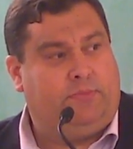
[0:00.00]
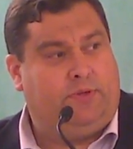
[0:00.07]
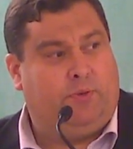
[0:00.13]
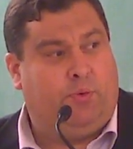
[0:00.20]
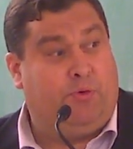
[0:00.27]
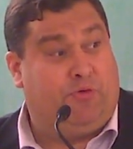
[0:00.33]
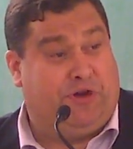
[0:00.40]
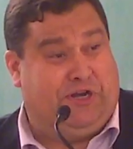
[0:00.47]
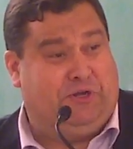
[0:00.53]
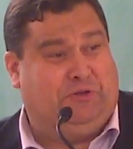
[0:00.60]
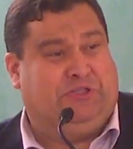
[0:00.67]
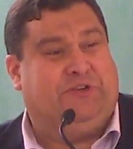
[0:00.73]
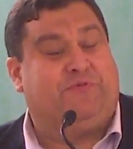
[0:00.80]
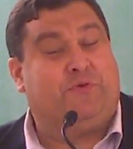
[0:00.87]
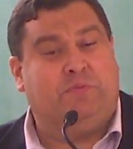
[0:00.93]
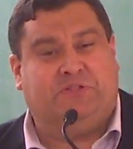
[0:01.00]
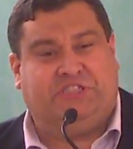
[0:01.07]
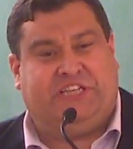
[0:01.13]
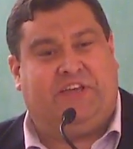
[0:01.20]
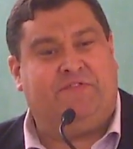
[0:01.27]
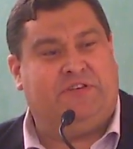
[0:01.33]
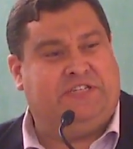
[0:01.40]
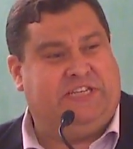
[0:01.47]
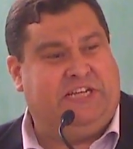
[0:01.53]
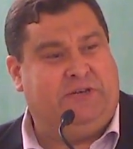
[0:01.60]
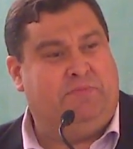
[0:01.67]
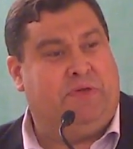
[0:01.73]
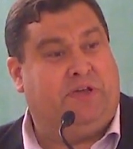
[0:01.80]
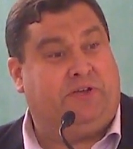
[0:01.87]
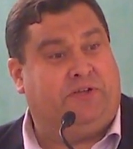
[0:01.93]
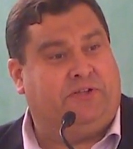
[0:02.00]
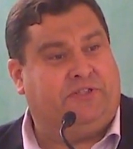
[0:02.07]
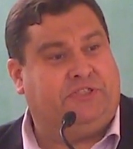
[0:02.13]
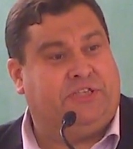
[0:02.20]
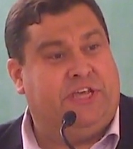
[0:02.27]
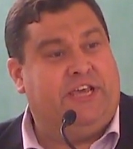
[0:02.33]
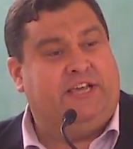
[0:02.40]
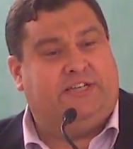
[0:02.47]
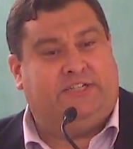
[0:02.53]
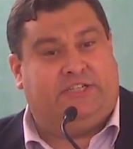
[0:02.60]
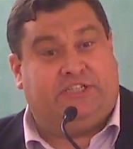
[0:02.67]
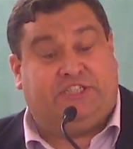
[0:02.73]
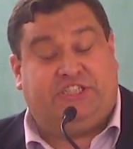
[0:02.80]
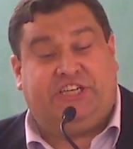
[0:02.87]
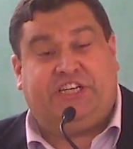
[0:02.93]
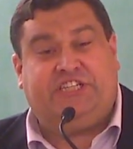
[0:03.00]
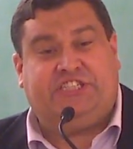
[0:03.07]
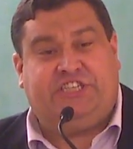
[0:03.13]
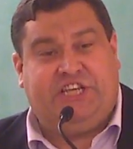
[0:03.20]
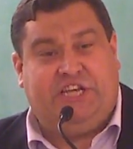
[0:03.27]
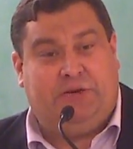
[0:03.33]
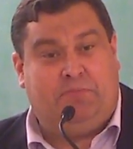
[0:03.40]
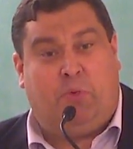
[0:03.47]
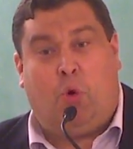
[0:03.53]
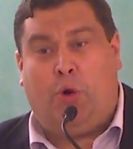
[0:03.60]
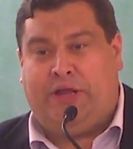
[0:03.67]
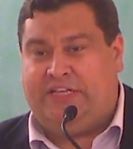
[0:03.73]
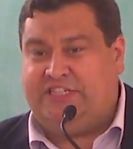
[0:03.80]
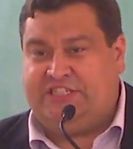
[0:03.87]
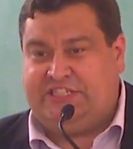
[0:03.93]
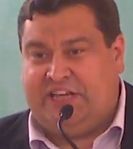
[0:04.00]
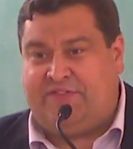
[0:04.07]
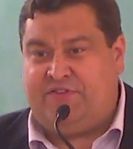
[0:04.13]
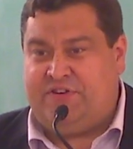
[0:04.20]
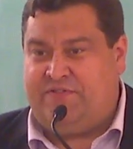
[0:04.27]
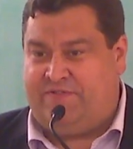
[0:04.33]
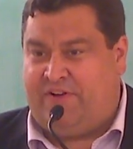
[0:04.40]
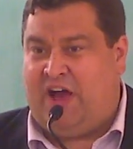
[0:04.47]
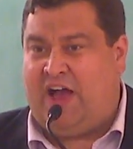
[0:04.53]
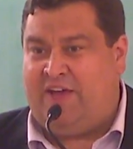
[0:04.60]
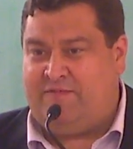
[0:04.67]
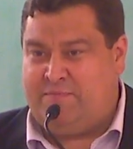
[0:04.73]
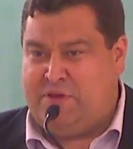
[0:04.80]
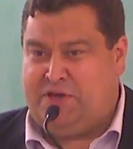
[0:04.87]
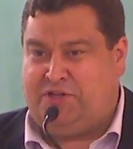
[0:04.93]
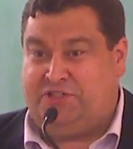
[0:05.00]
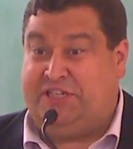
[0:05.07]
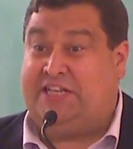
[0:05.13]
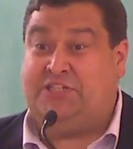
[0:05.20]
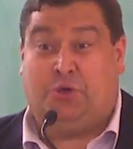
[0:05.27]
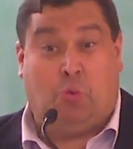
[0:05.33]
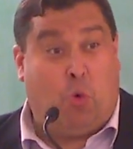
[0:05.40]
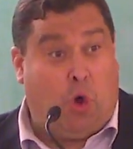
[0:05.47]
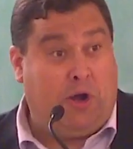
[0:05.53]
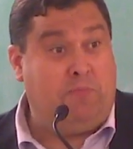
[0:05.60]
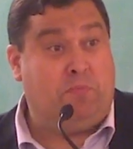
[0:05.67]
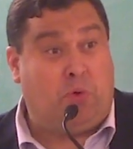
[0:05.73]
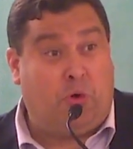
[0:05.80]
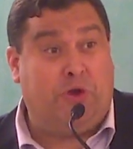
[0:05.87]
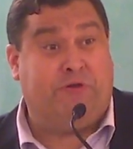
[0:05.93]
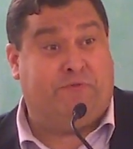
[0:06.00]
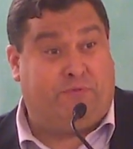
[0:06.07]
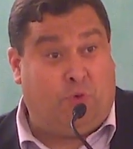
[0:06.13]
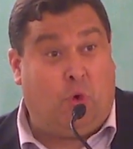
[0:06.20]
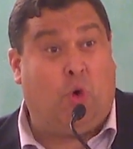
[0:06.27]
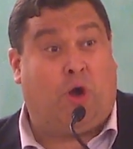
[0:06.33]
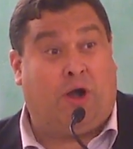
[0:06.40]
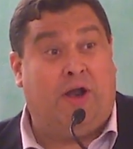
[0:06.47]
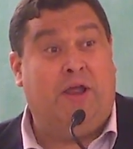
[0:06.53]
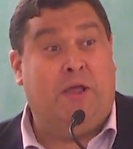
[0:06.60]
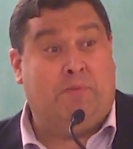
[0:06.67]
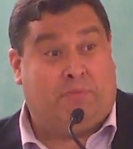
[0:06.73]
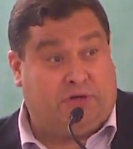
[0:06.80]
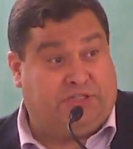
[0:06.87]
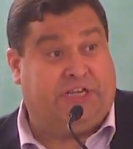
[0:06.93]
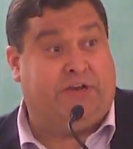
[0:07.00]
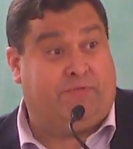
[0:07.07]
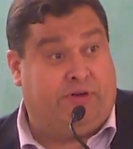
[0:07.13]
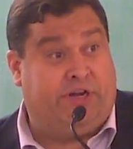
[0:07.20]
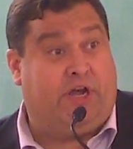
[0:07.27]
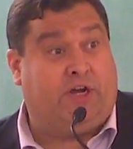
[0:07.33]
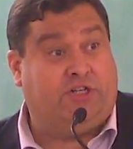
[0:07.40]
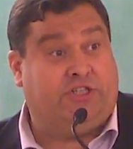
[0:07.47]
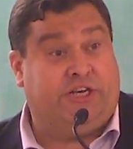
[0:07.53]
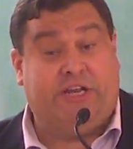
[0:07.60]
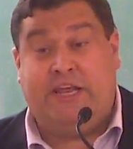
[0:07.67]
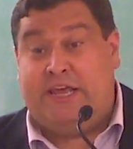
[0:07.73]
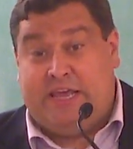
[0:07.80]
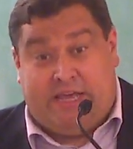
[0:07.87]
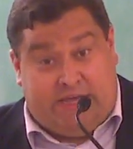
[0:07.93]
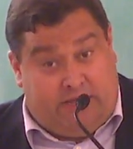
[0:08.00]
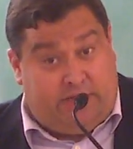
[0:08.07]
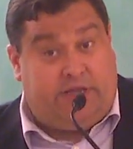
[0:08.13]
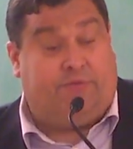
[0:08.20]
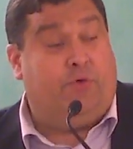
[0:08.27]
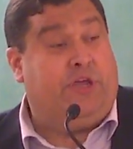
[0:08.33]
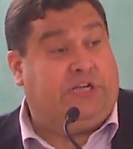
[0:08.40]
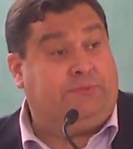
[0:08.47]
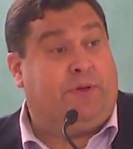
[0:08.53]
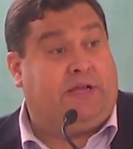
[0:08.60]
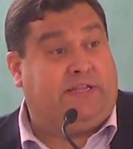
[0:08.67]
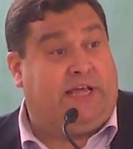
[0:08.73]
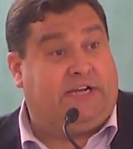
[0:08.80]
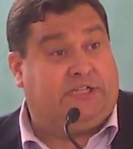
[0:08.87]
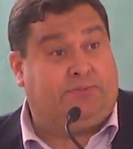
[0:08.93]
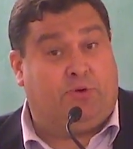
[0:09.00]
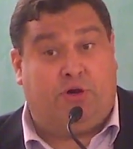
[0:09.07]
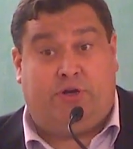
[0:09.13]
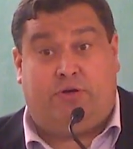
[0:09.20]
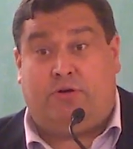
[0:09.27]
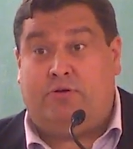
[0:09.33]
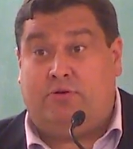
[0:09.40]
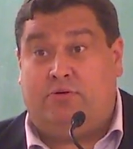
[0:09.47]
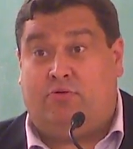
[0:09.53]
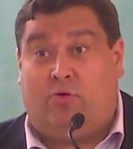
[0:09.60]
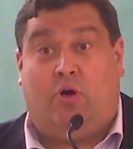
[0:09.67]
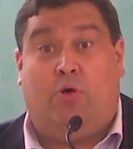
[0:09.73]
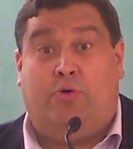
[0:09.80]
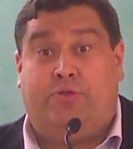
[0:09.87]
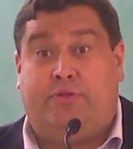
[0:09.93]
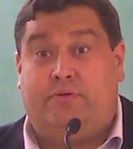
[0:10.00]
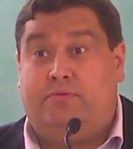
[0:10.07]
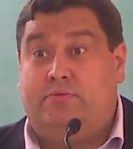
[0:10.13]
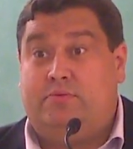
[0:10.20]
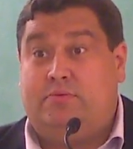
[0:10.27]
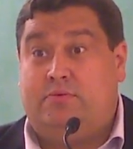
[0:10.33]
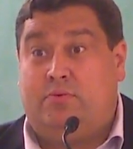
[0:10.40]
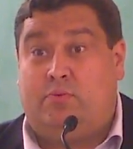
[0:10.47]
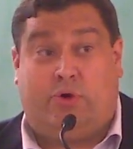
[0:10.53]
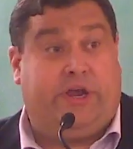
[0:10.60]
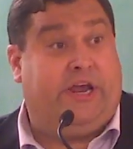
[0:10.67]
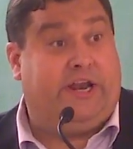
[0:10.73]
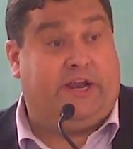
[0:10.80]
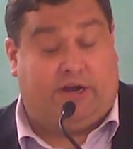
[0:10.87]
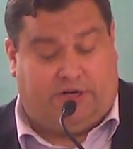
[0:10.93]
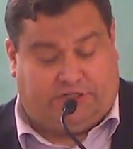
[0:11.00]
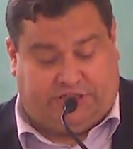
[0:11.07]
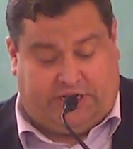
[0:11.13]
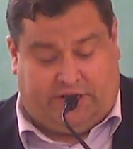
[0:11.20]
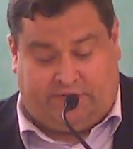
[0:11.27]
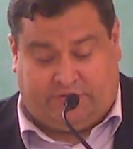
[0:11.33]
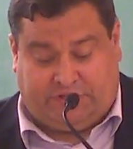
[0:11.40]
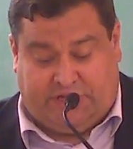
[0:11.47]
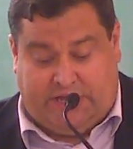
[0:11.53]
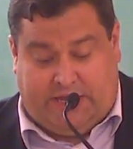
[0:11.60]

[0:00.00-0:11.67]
We've reduced it from 17 mills to 16.75 mills. That's a 1.4% reduction. If we expect that to spur growth, we're kidding ourselves.